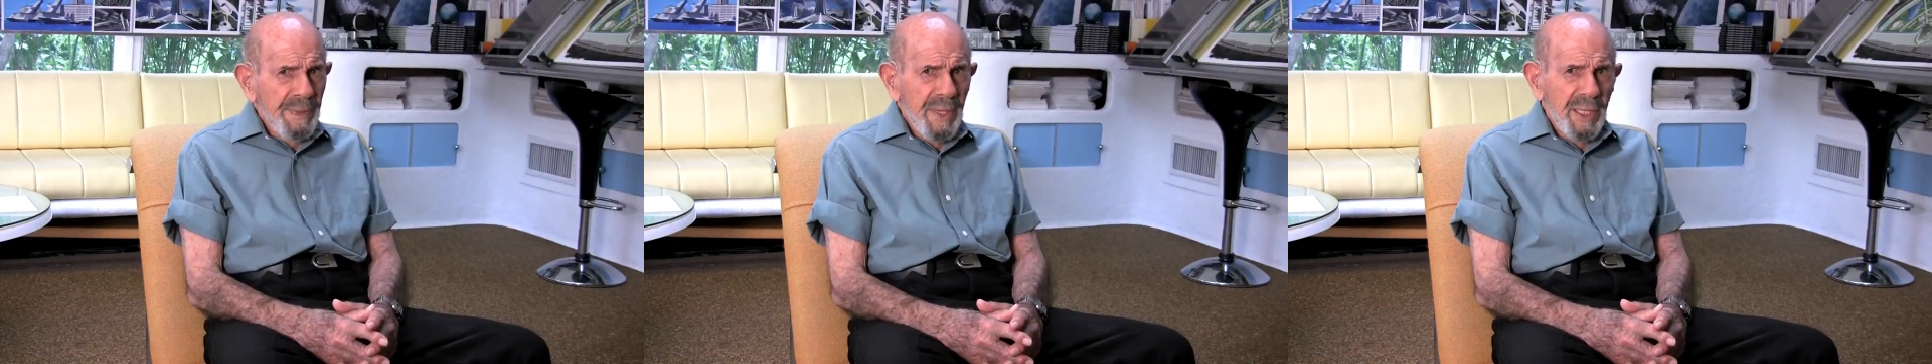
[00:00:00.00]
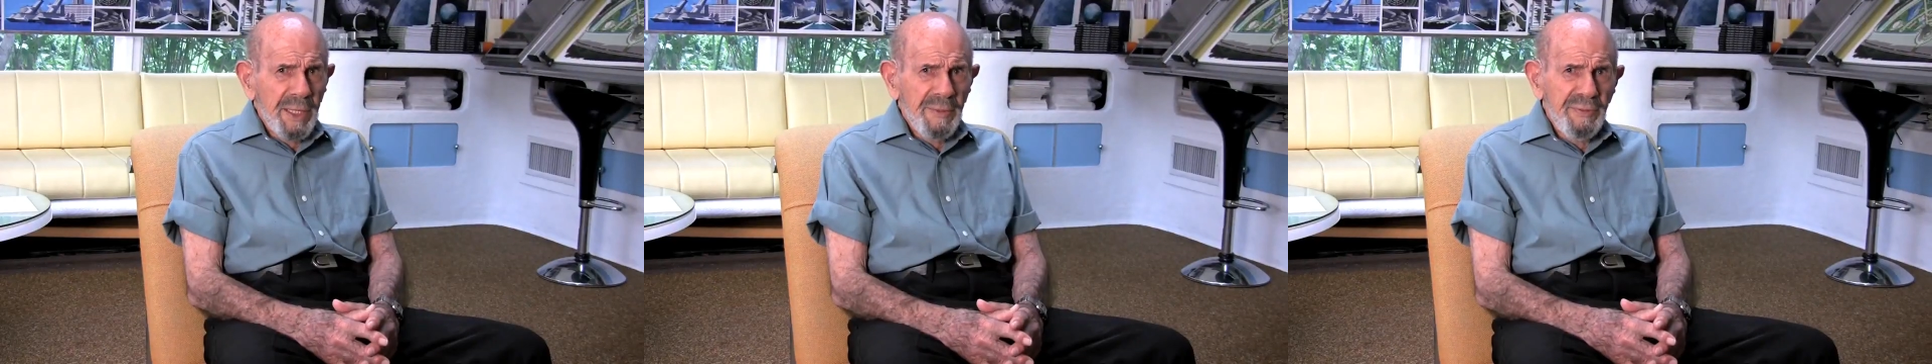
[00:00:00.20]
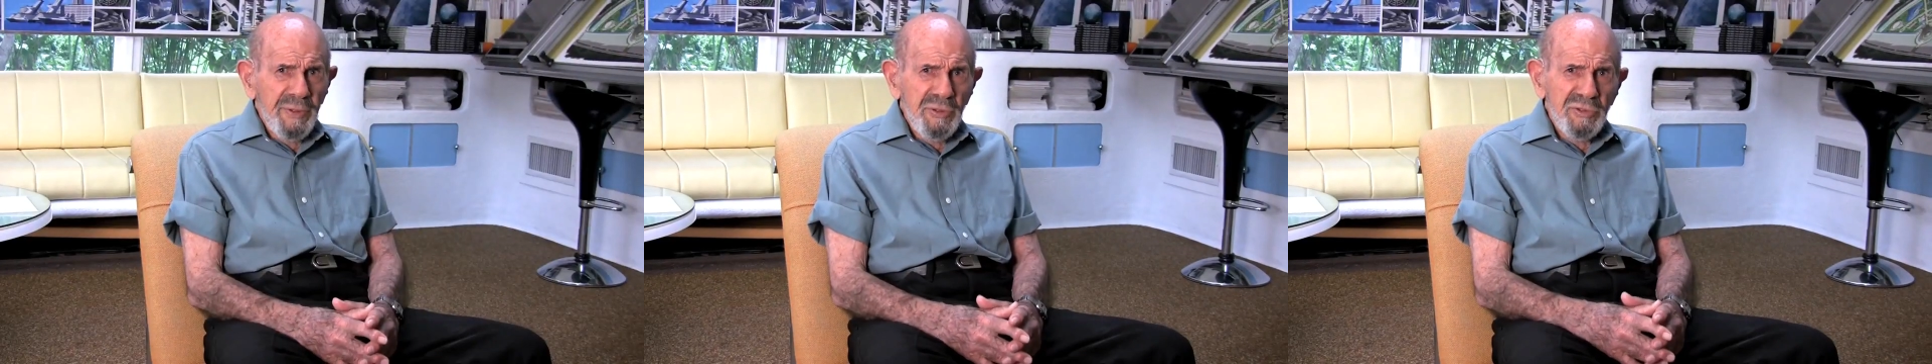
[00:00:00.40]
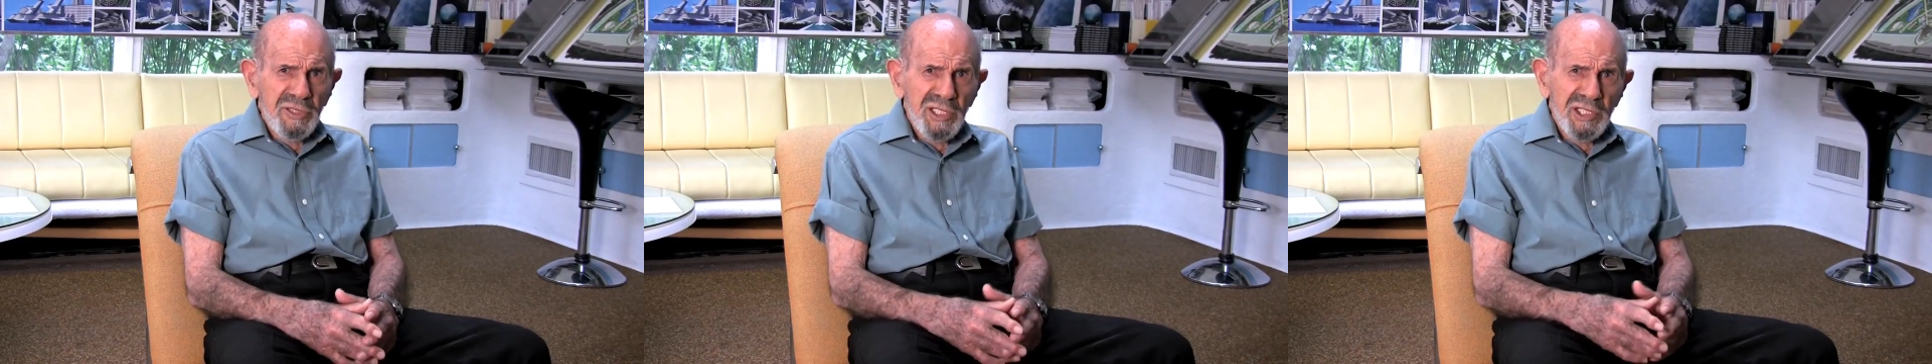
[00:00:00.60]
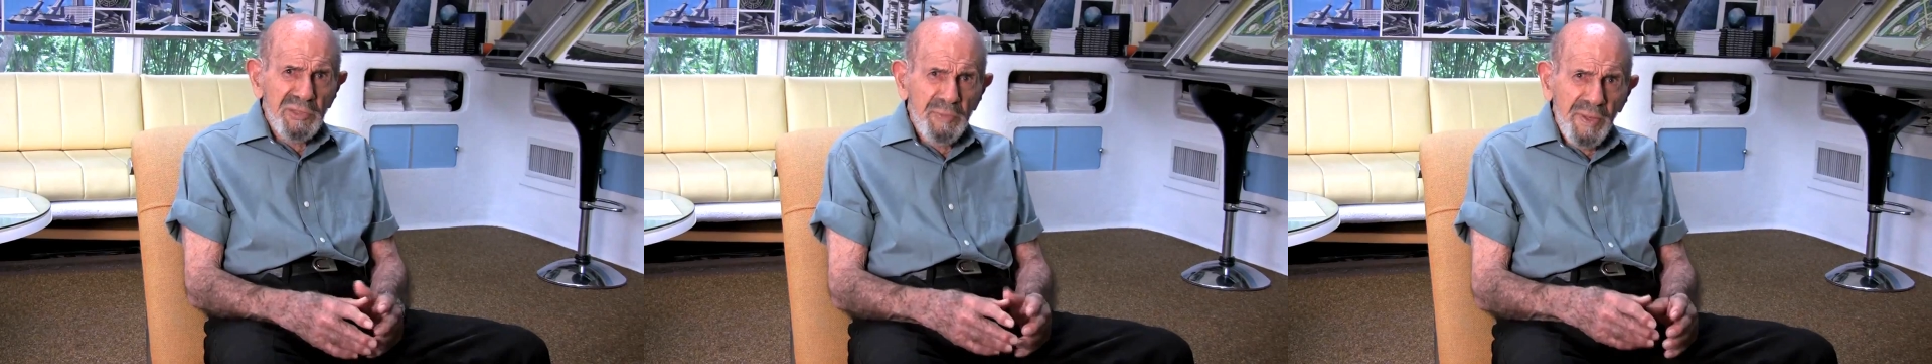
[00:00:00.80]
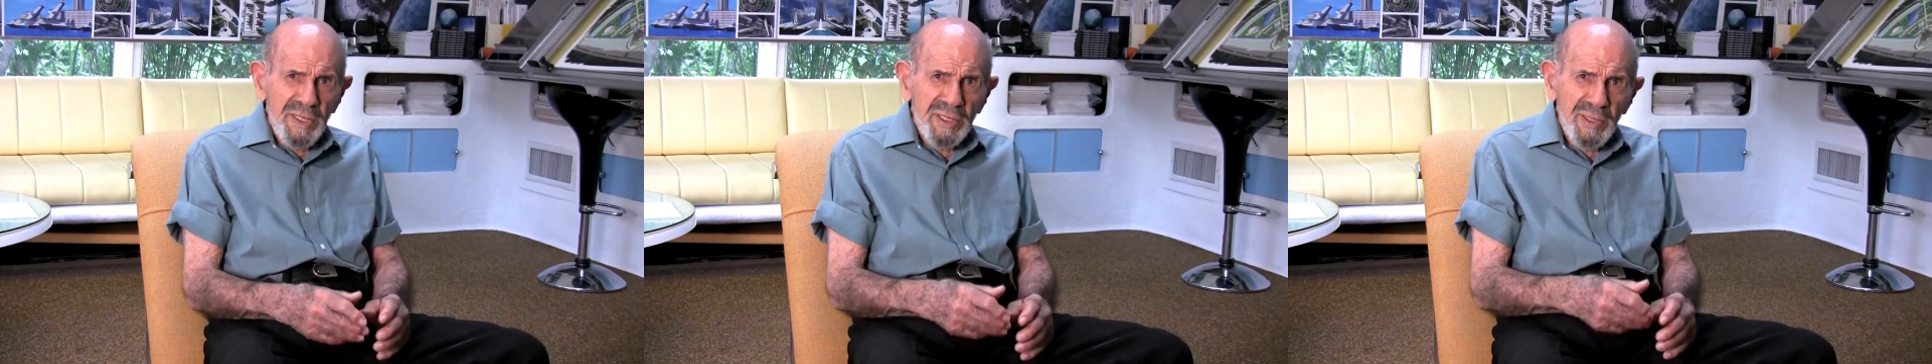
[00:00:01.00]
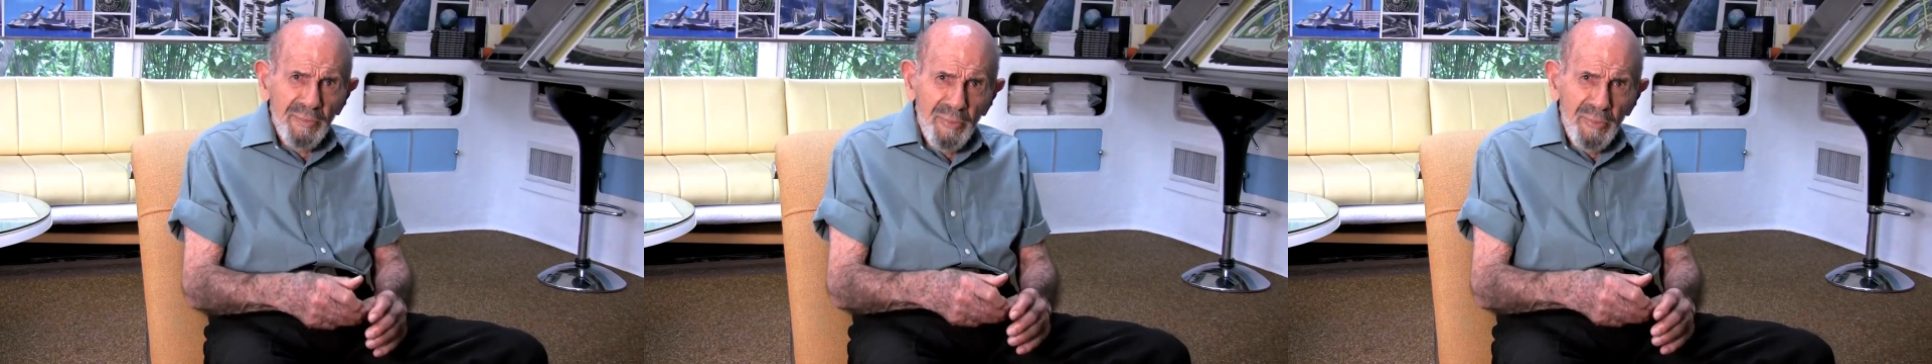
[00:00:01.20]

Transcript: that if you suspend a